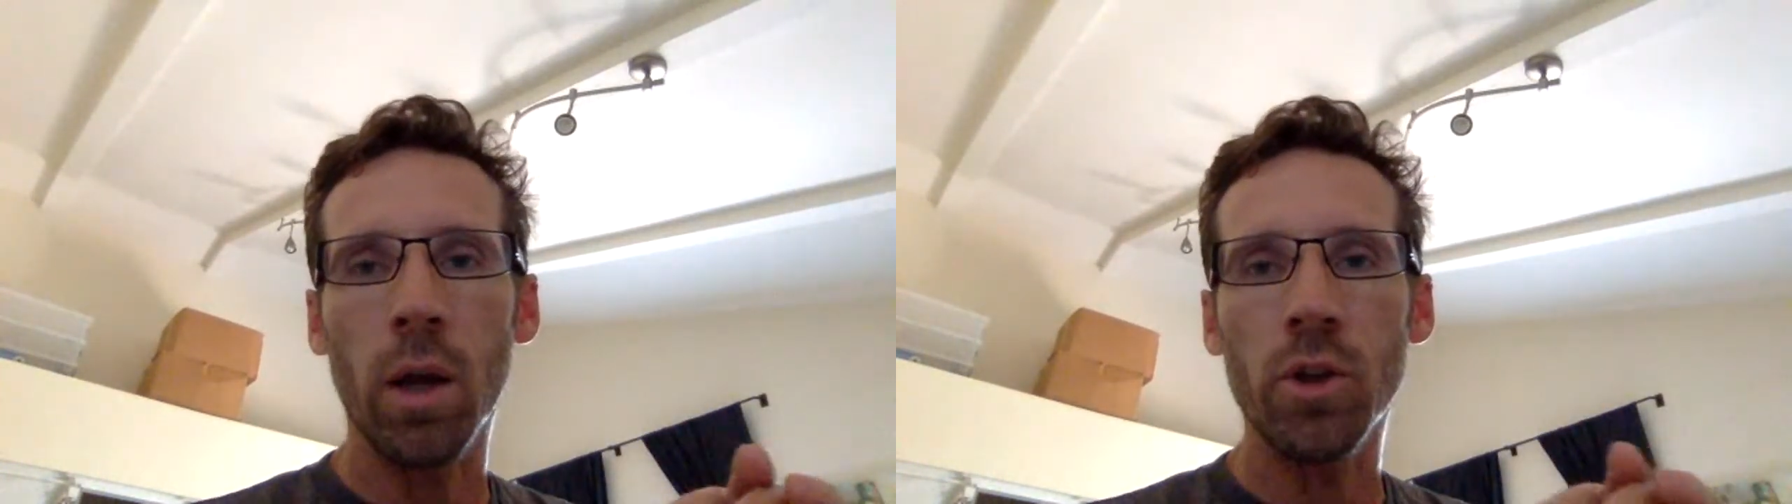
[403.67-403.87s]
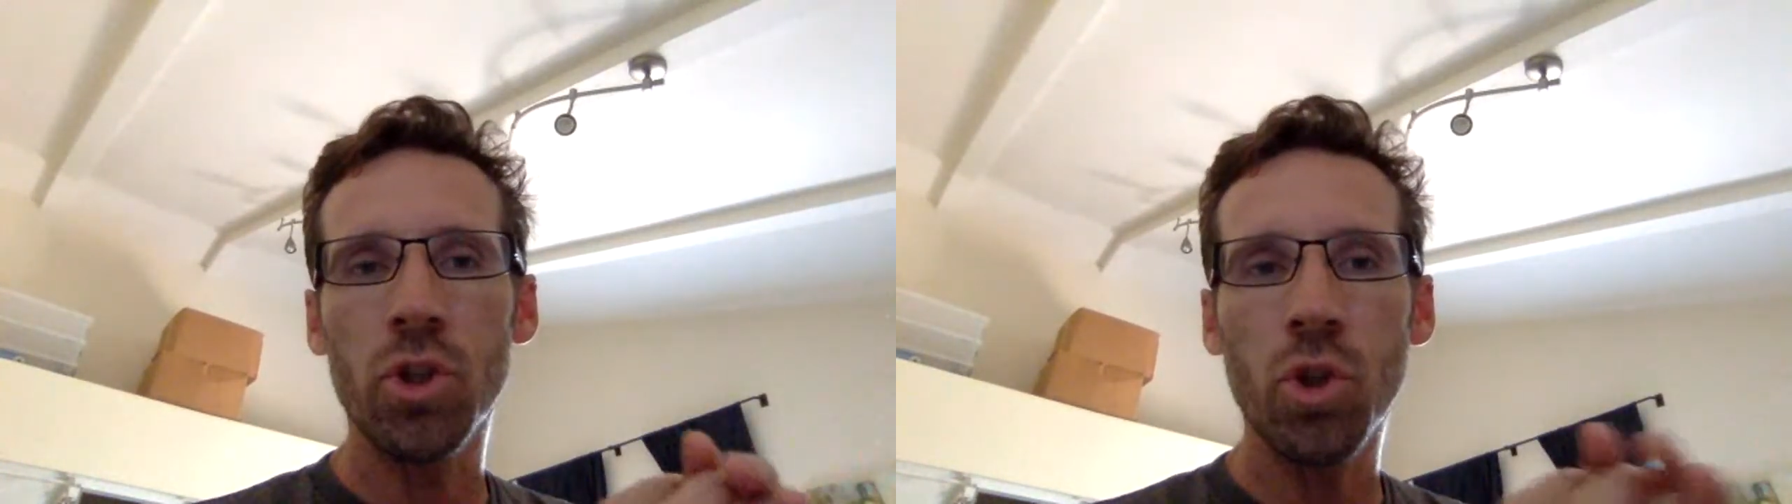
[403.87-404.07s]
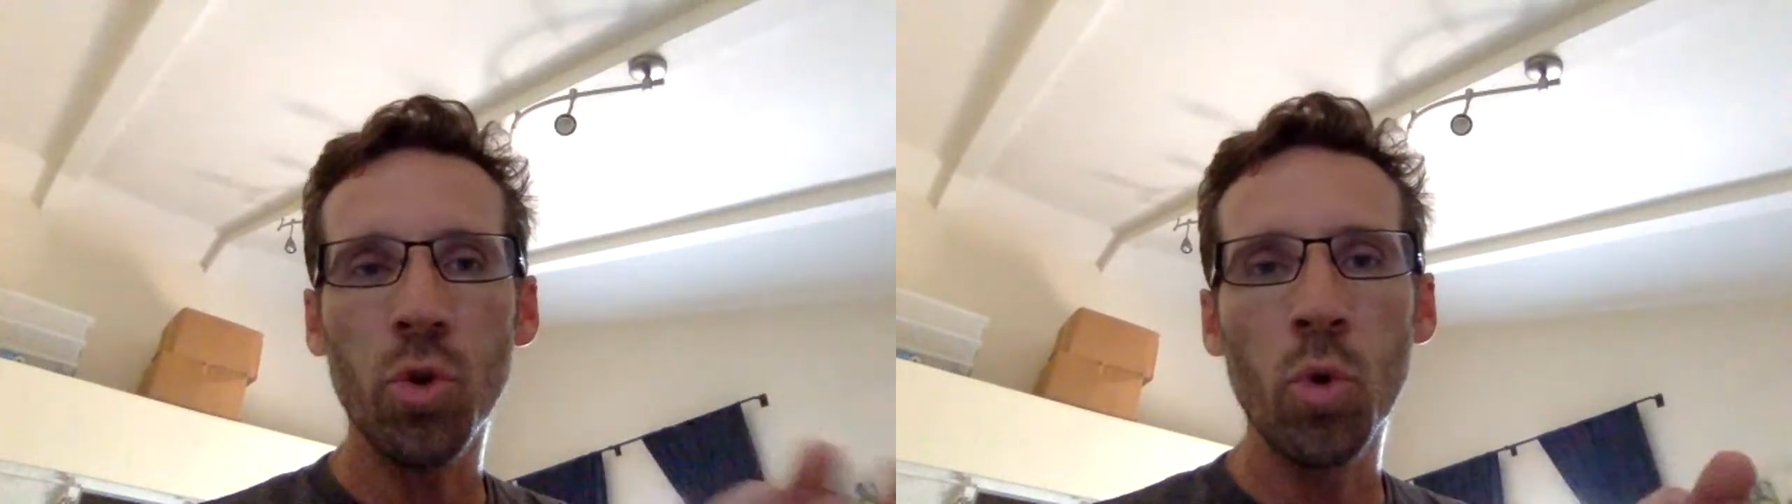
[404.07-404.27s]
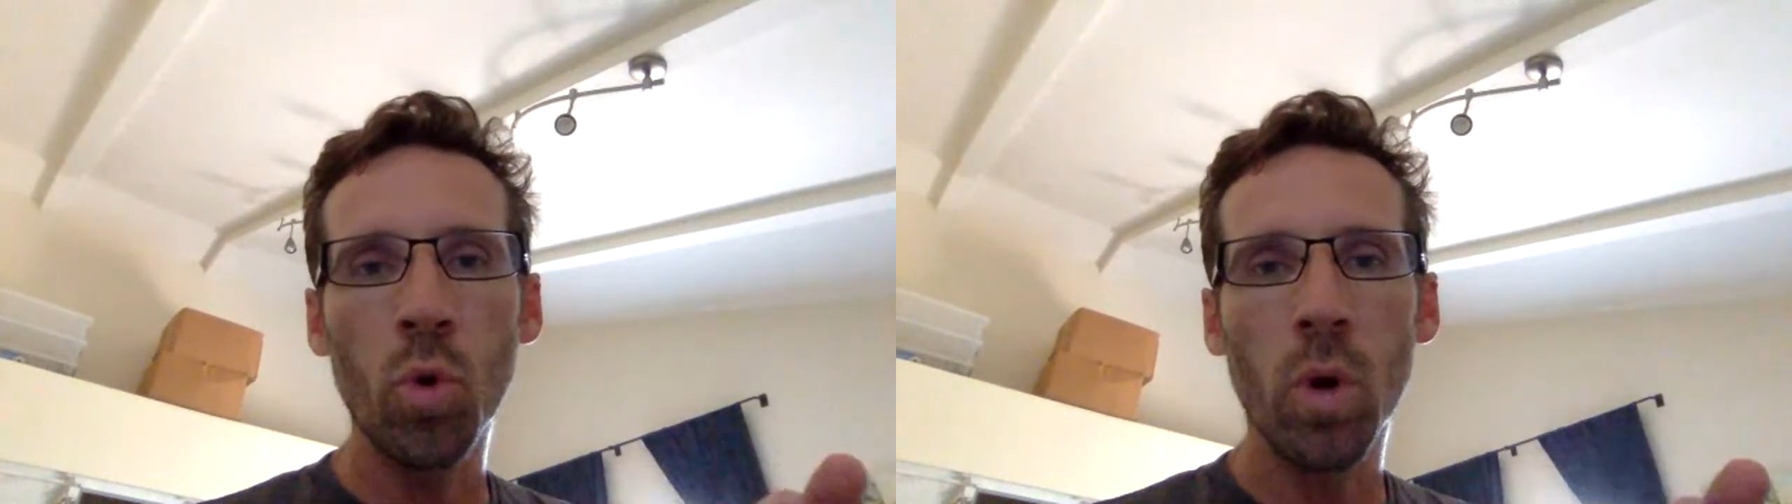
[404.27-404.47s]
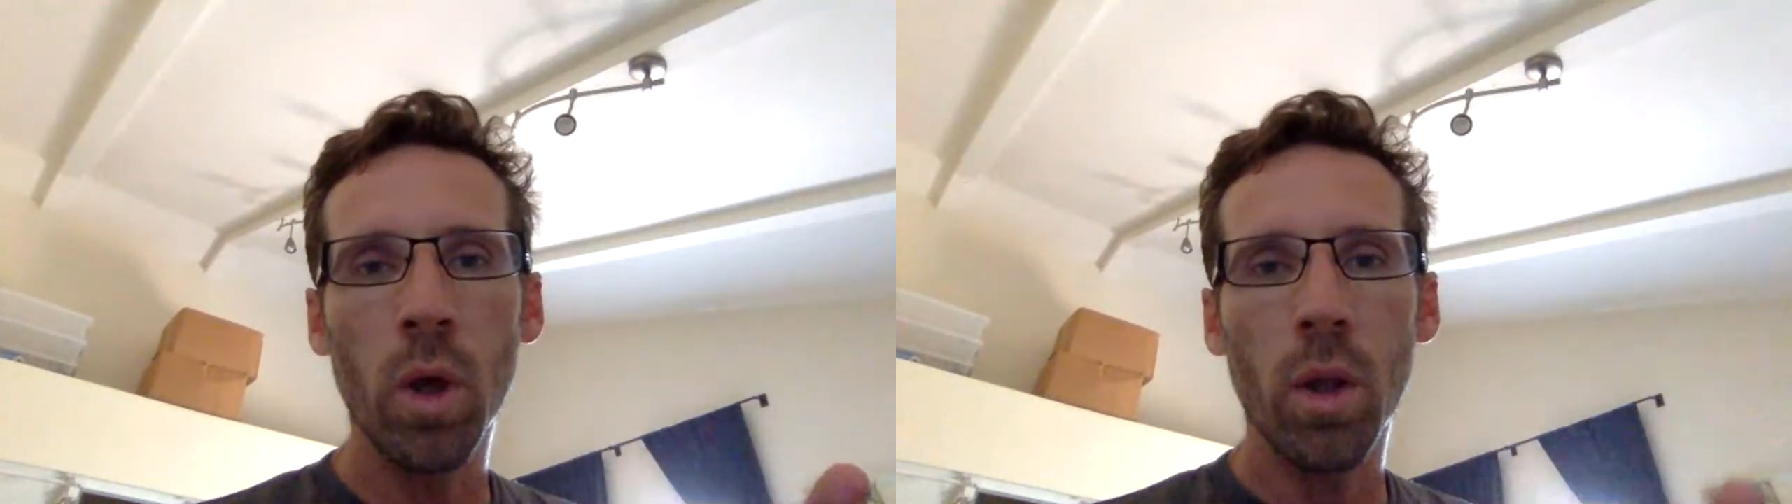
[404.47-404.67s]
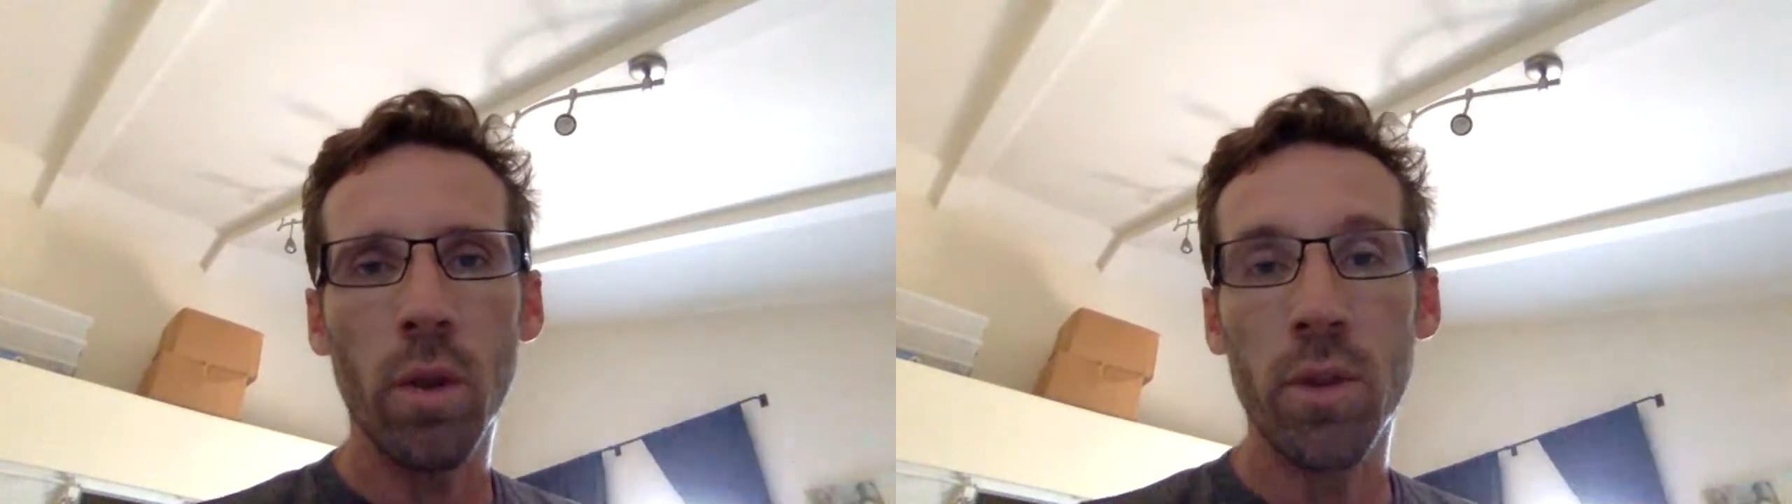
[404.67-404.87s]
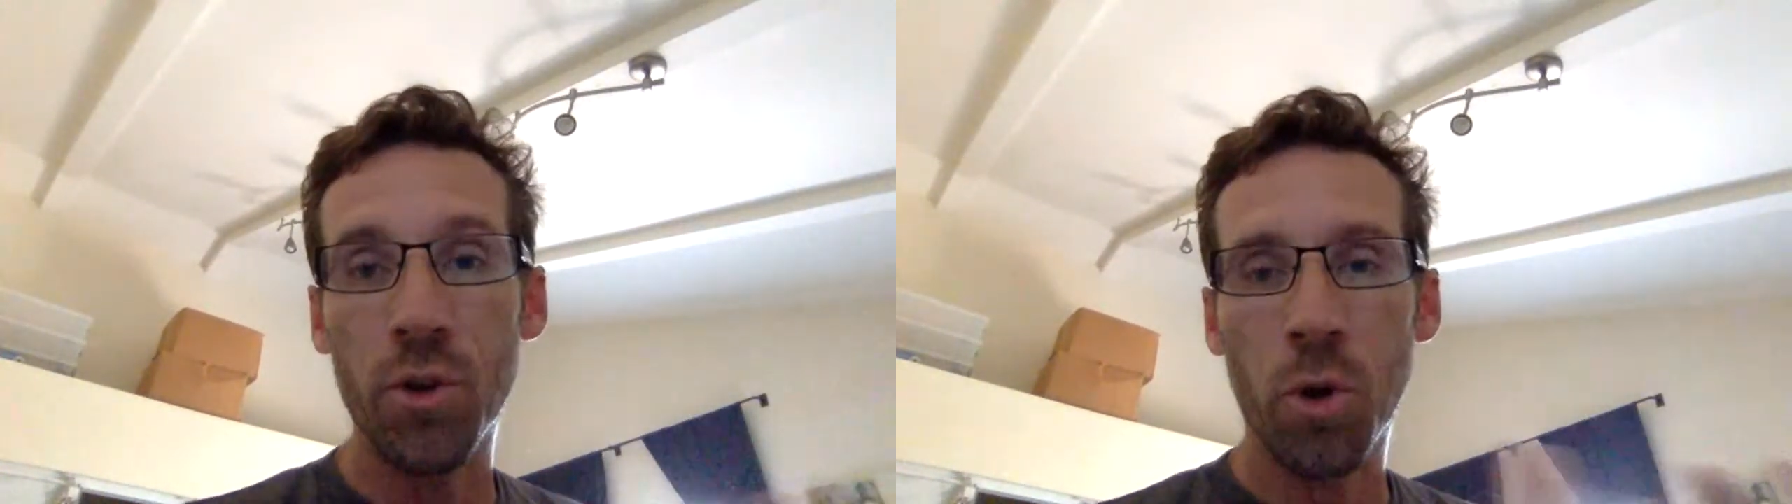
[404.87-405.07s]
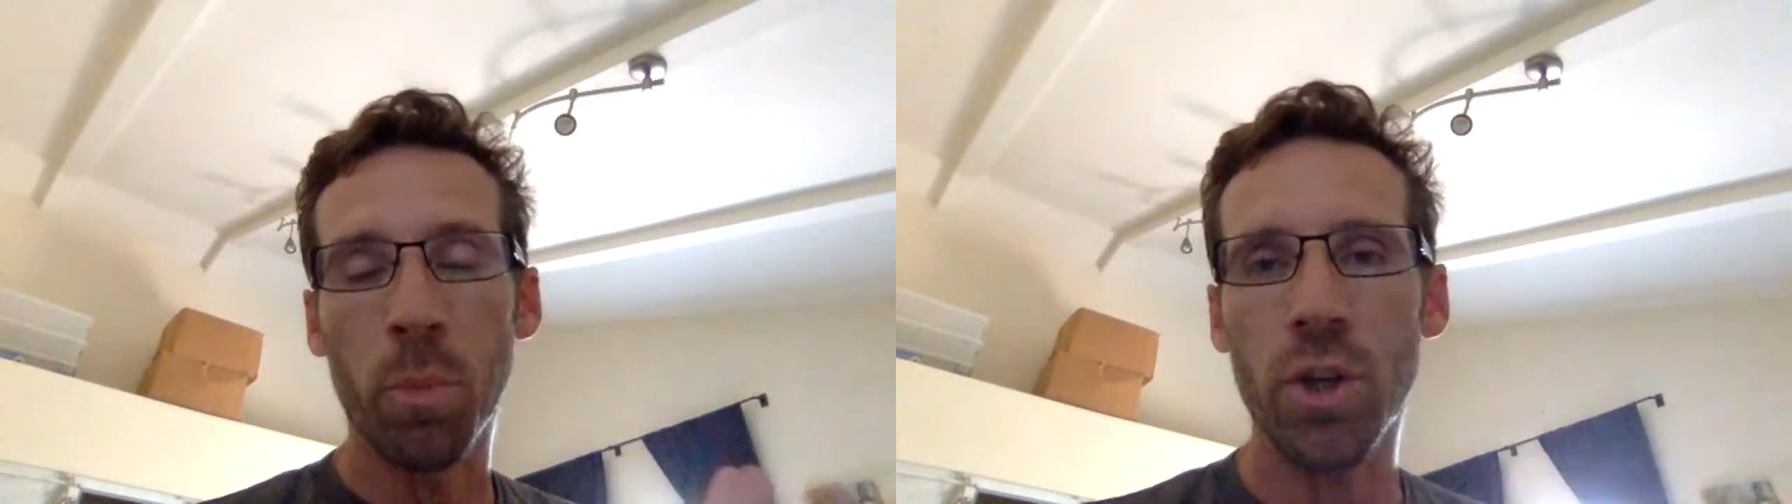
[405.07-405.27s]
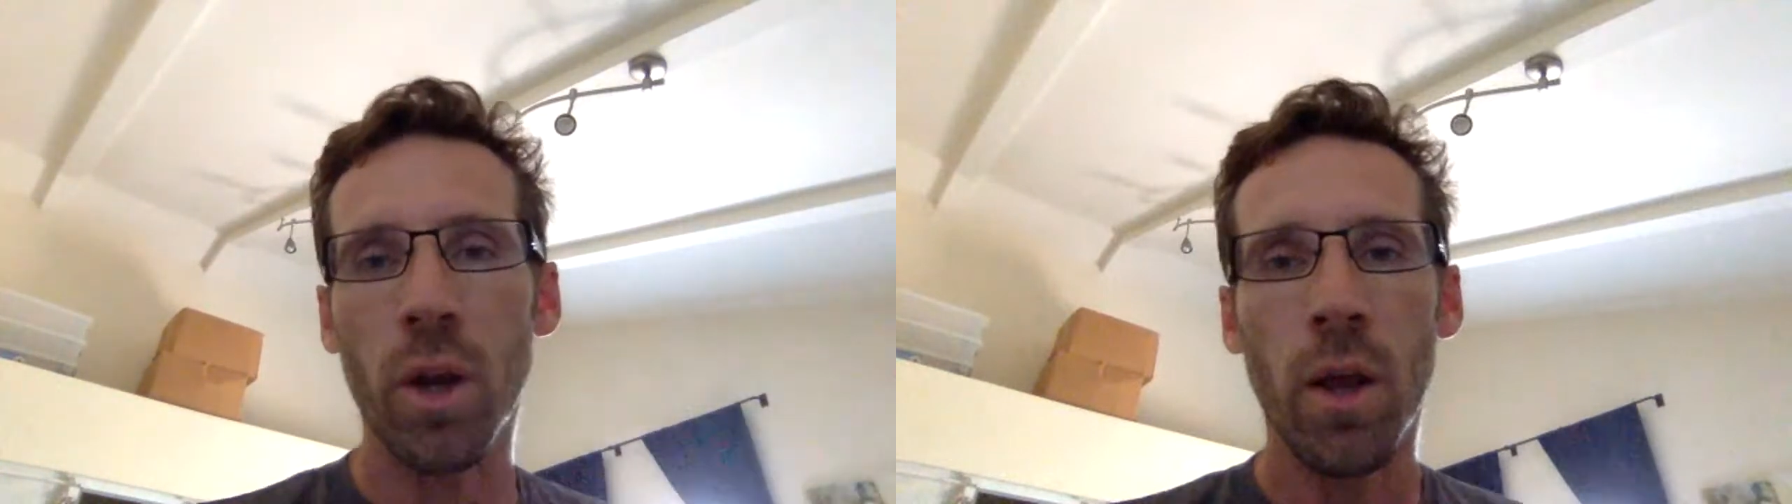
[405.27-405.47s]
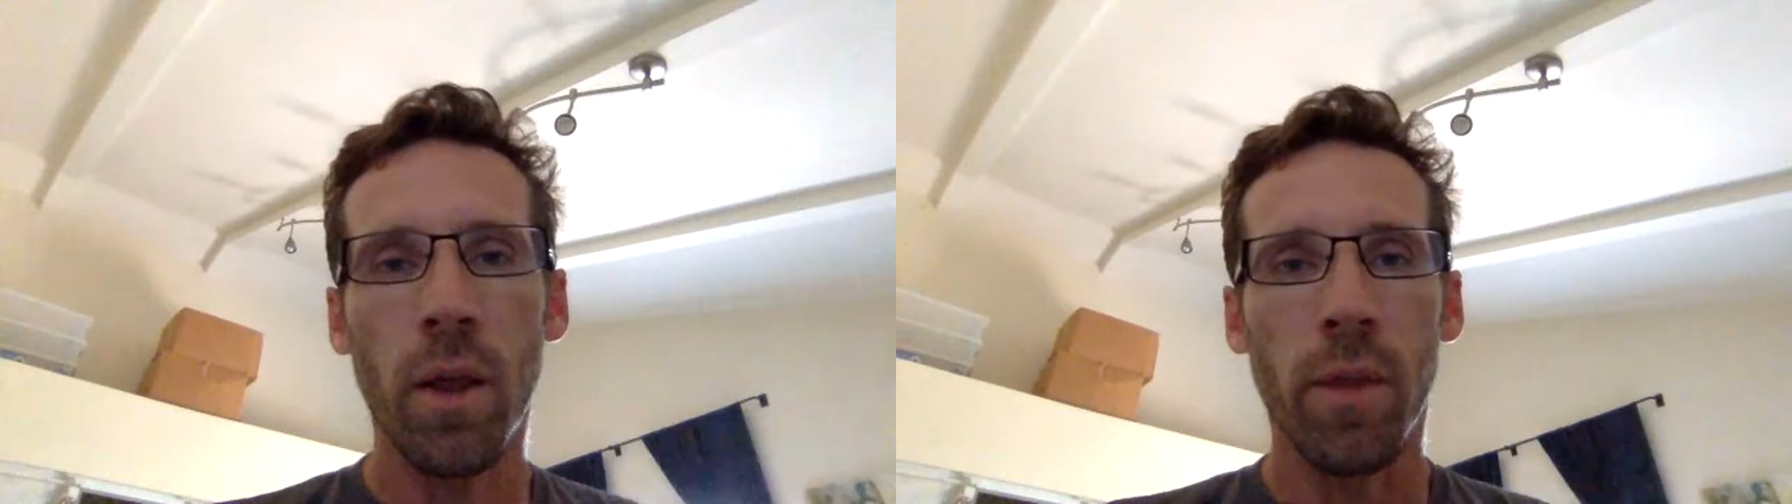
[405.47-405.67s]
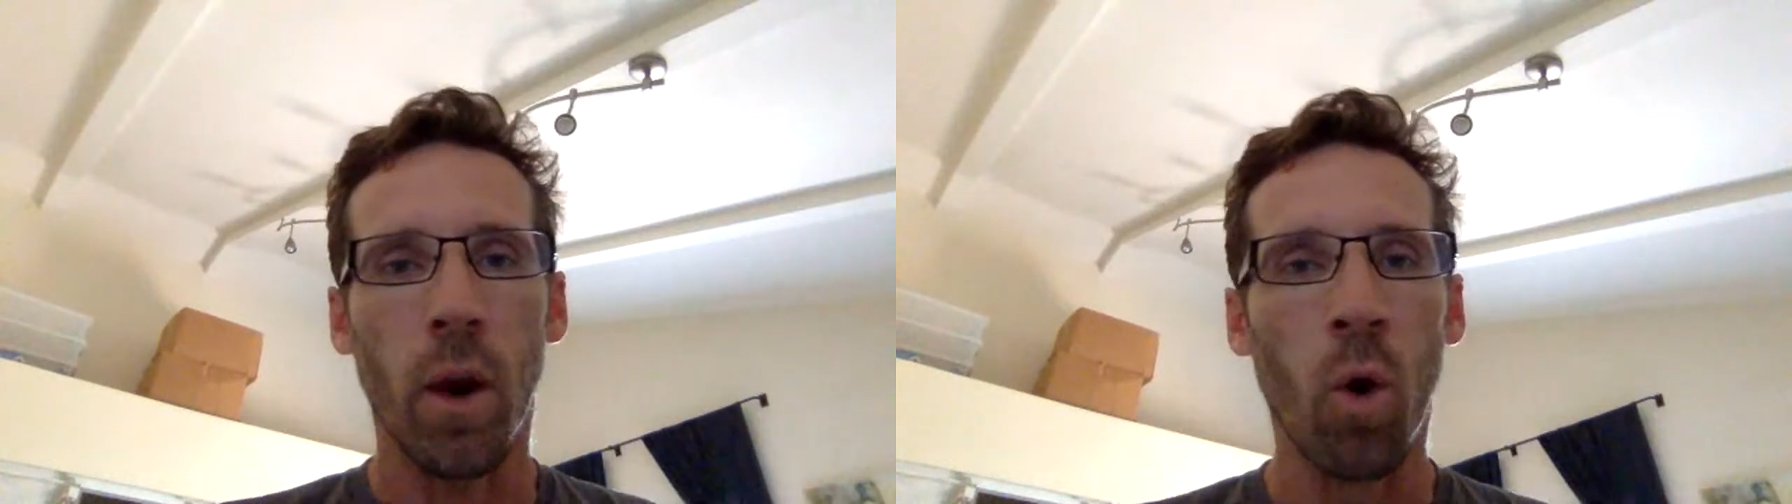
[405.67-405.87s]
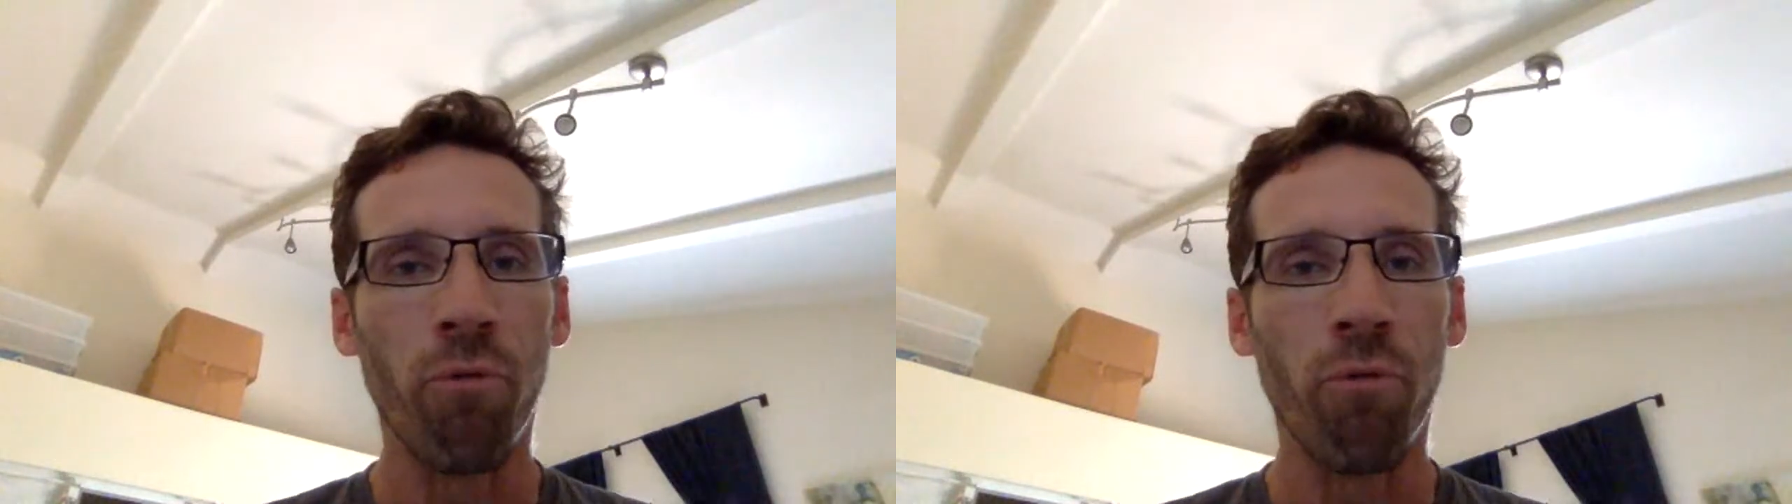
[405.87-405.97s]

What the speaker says: to the interpretation